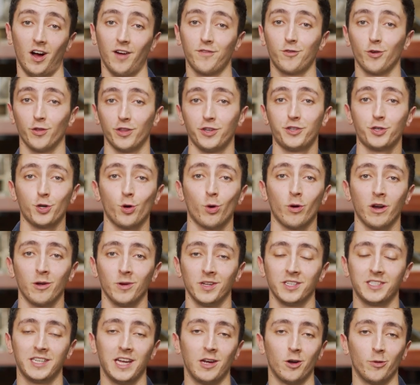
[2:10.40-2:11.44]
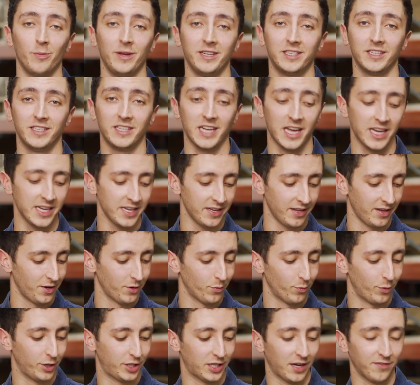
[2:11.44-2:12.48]
I've got the touring ones here with me today,
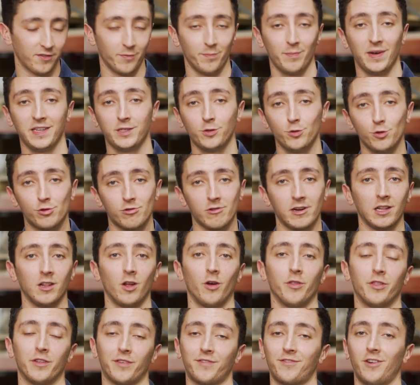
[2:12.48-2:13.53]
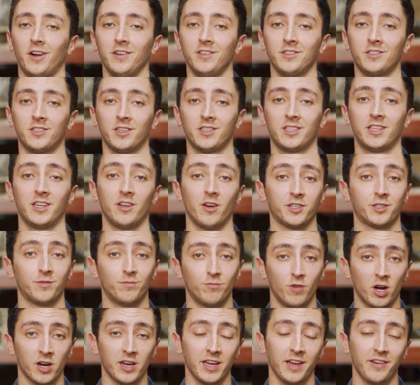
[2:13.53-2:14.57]
which have a metal grille on the front, so they're nice
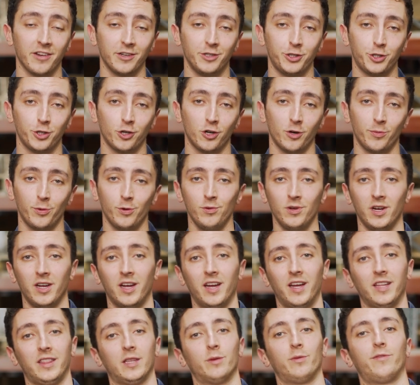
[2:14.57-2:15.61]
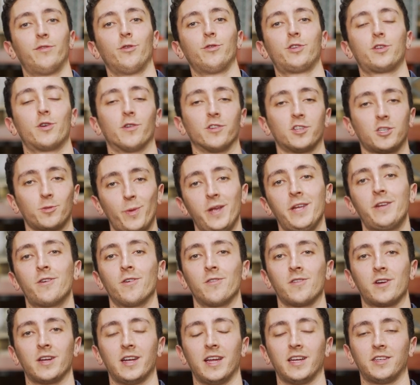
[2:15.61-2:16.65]
and rugged and durable. And we've also got
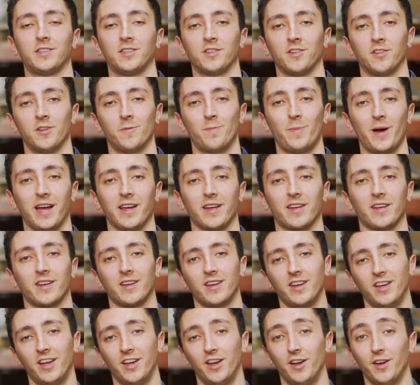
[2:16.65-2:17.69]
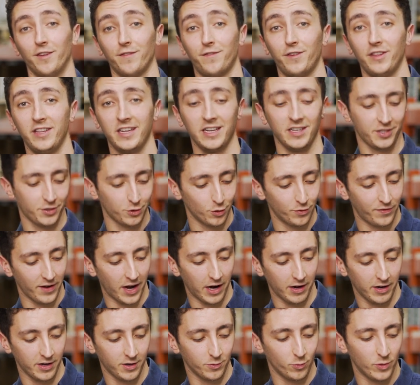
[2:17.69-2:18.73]
speak-on connectors on the back. For the install
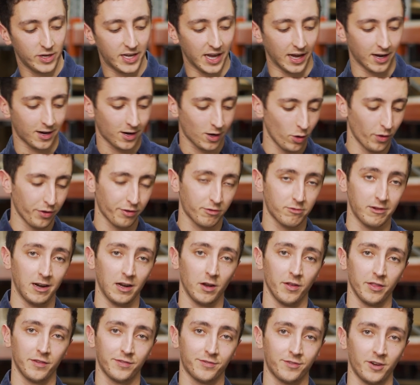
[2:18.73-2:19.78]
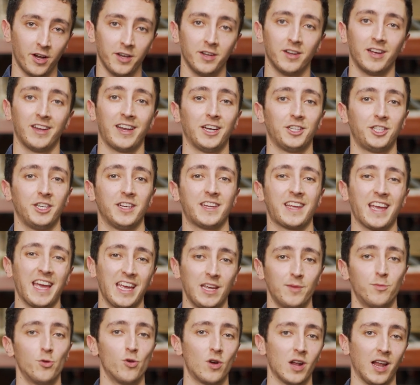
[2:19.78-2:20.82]
variant, we get a cloth grille on the front and actually a
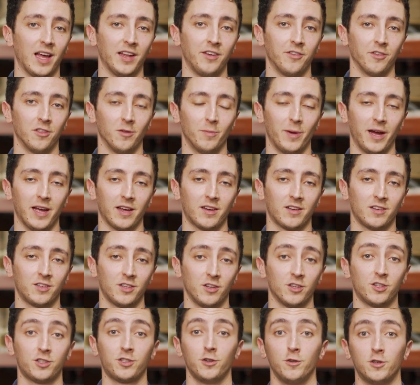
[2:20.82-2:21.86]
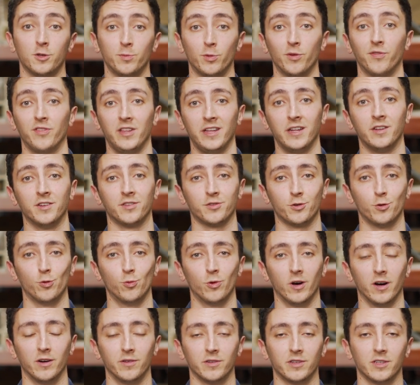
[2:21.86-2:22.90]
cable gland on the back, so it's suitable for the install
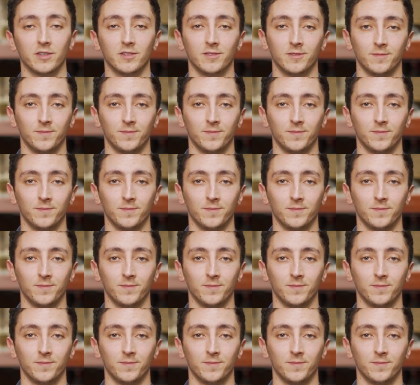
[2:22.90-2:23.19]
world.